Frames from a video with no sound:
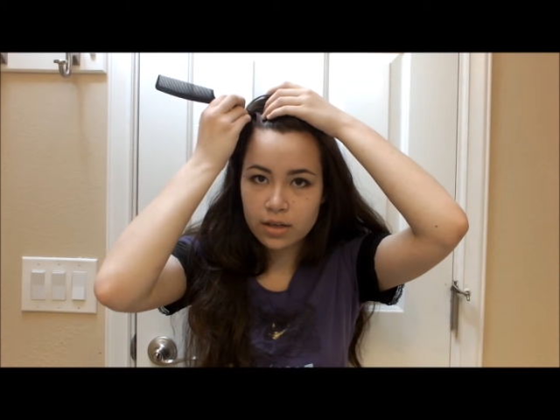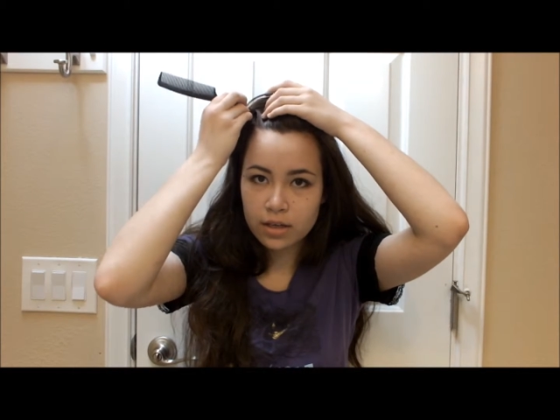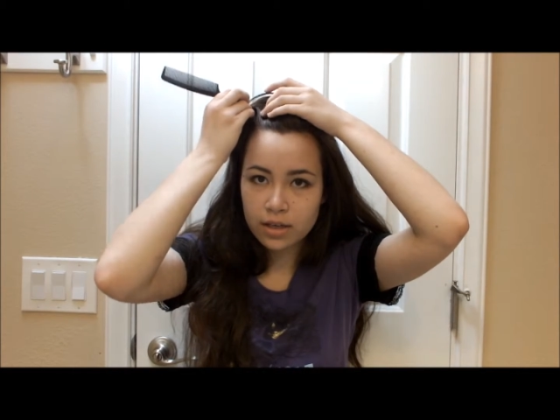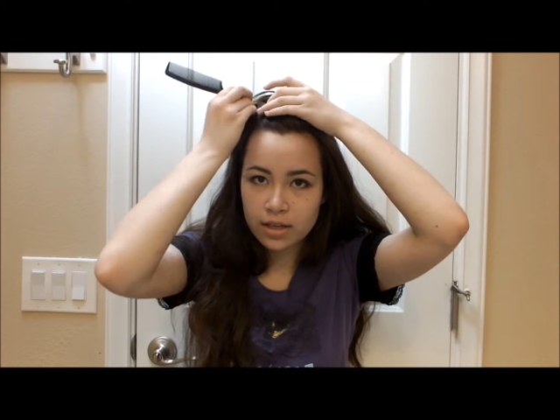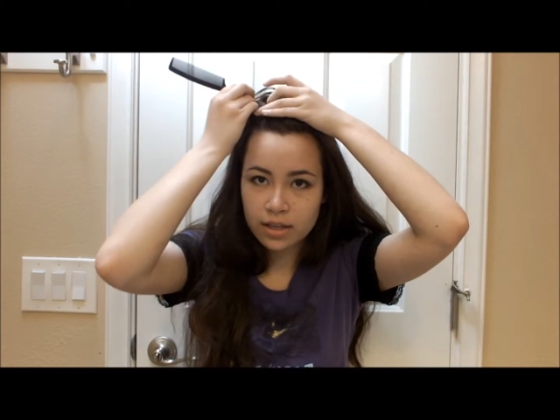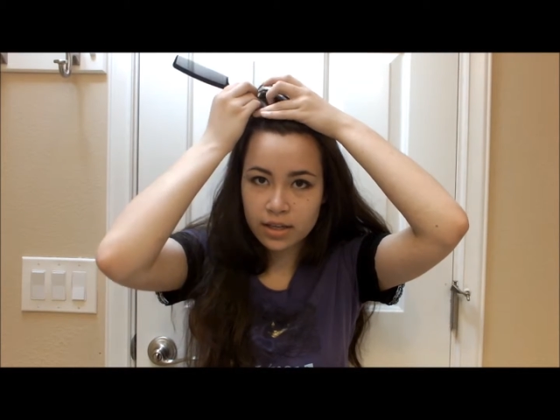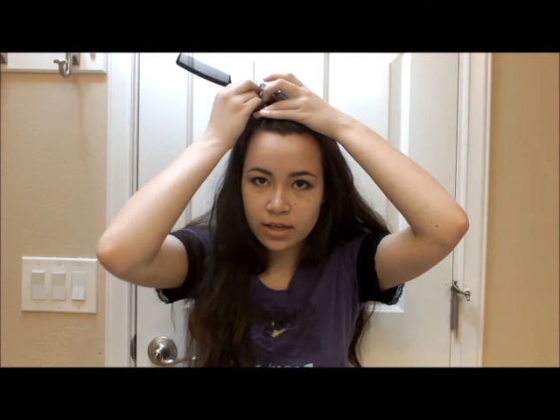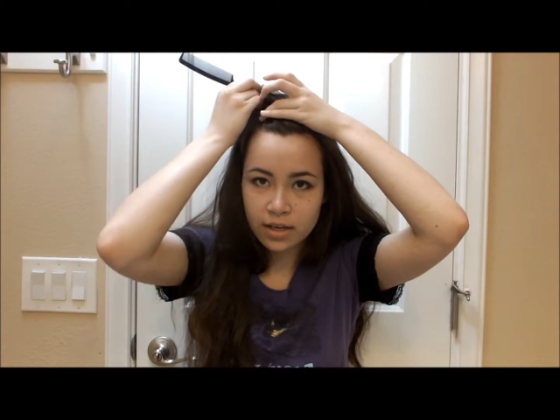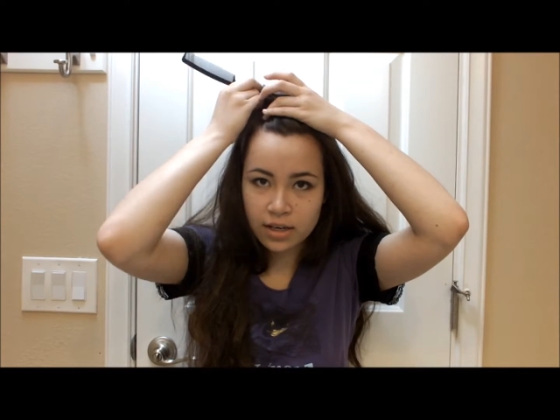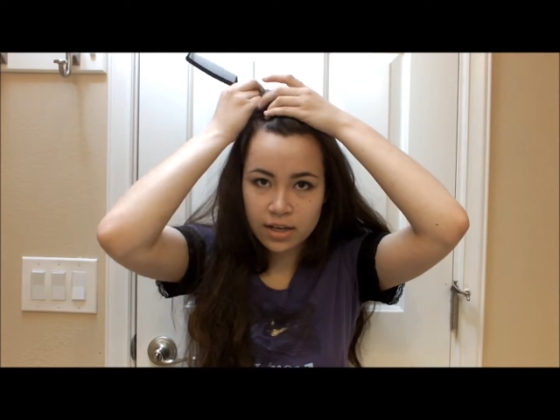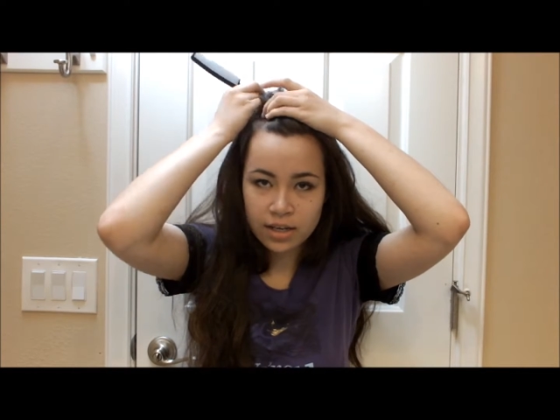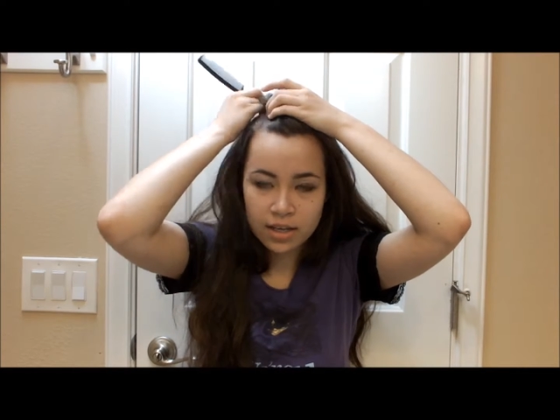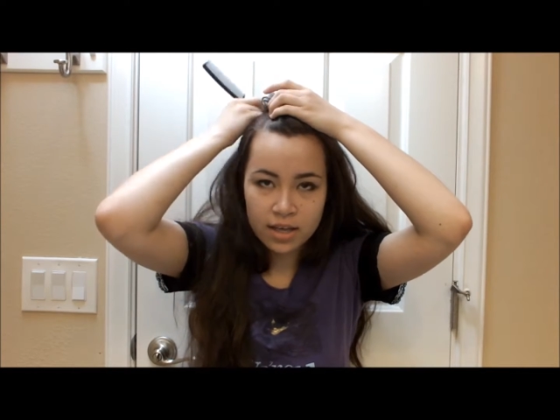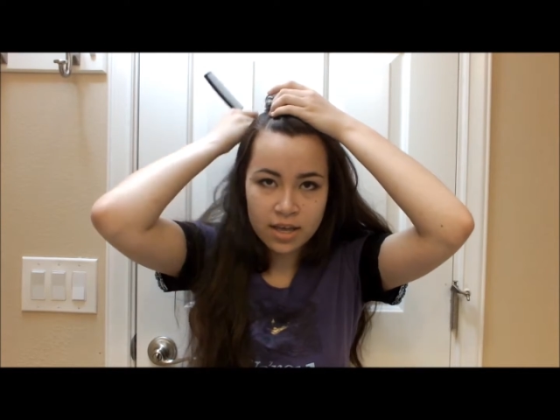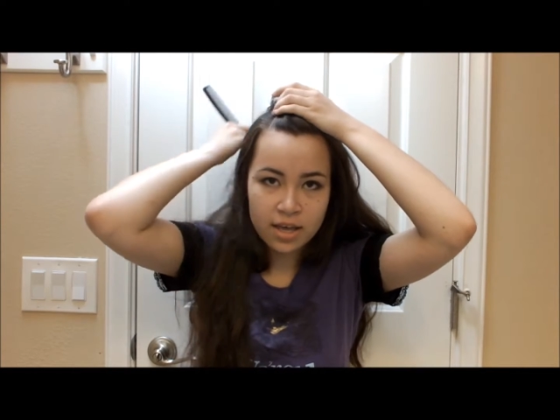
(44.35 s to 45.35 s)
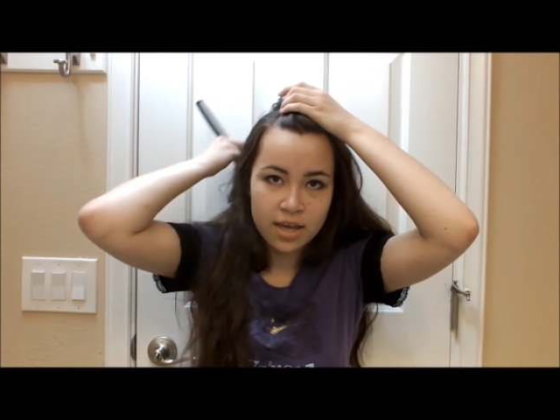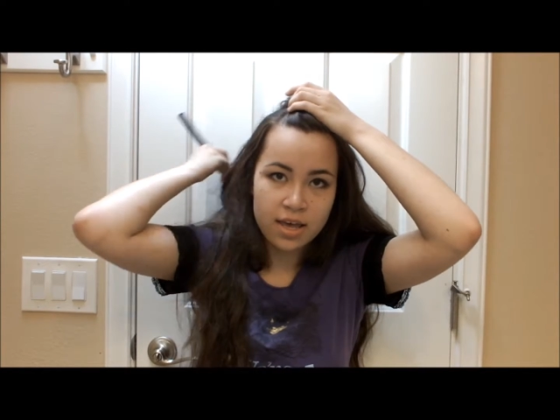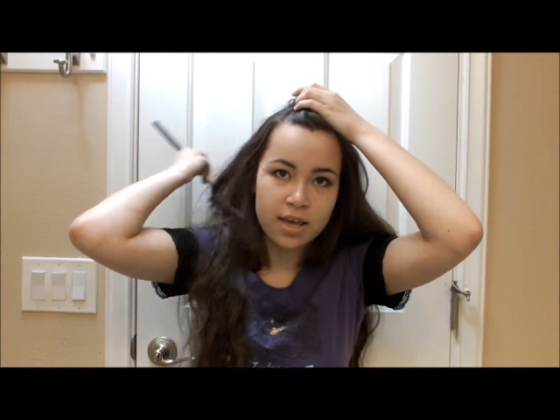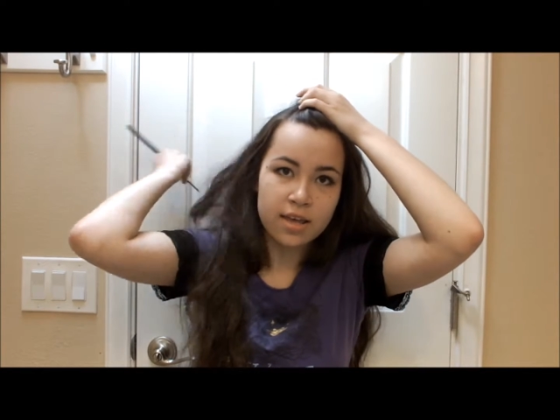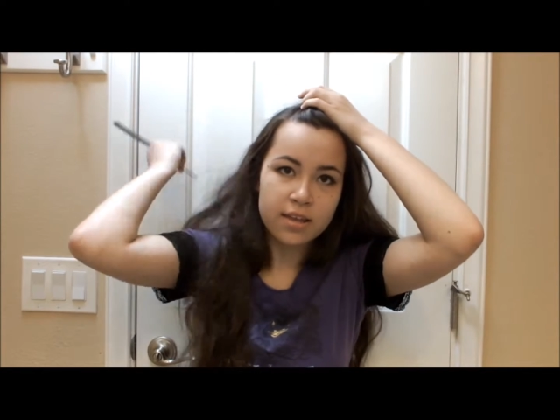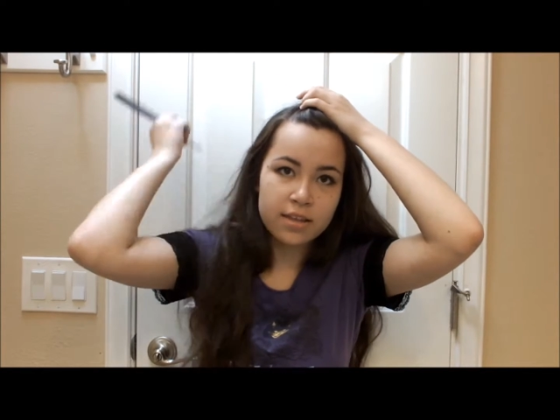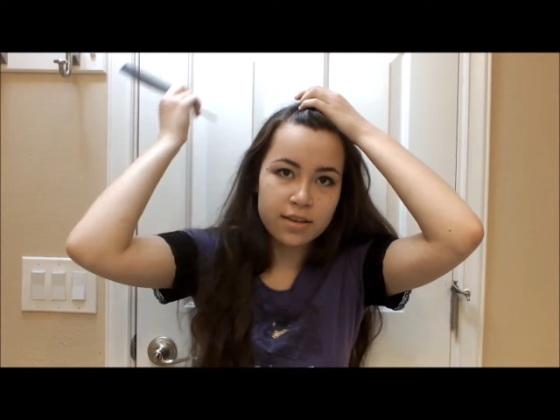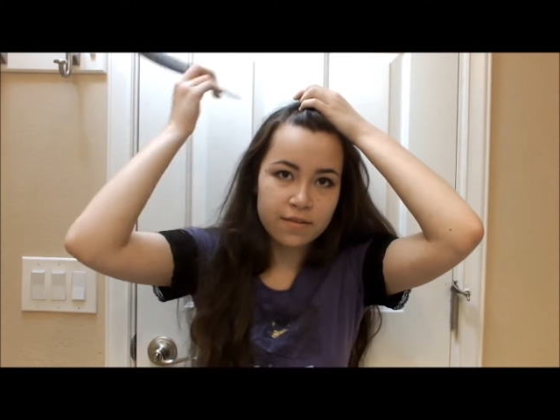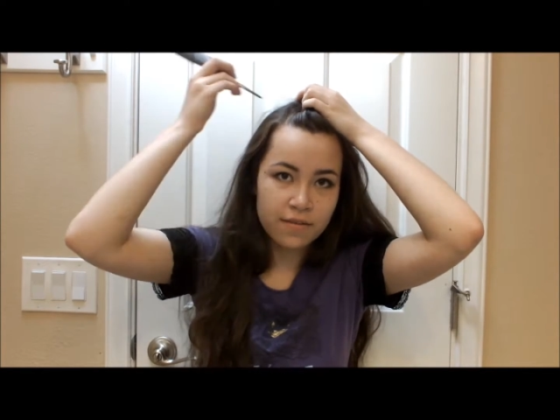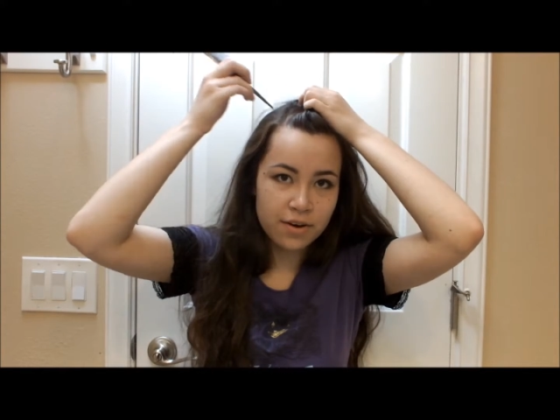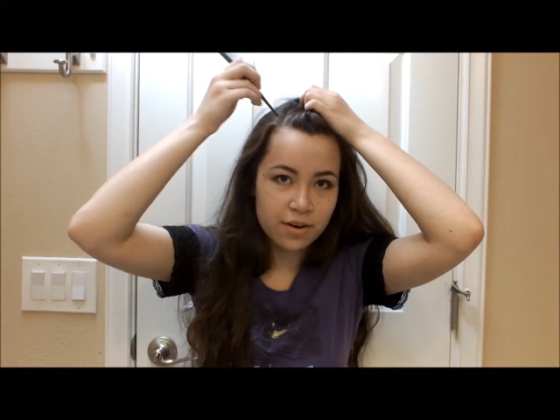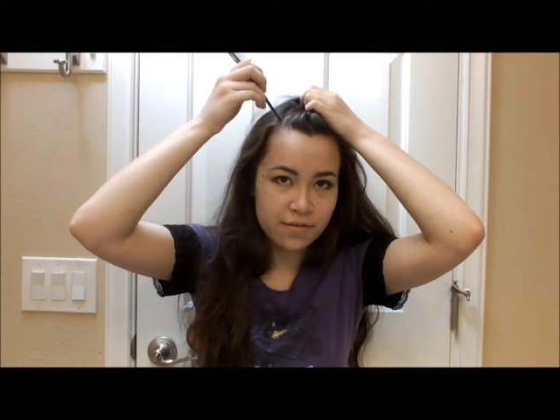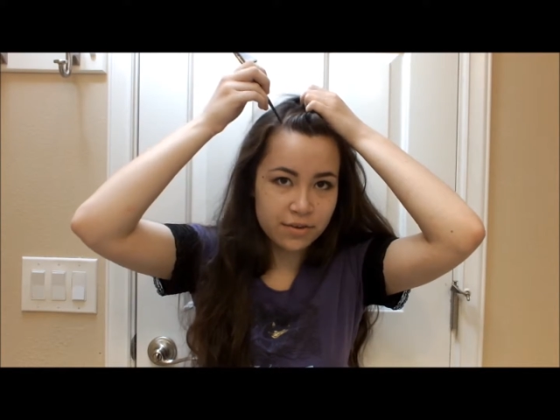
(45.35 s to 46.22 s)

in the very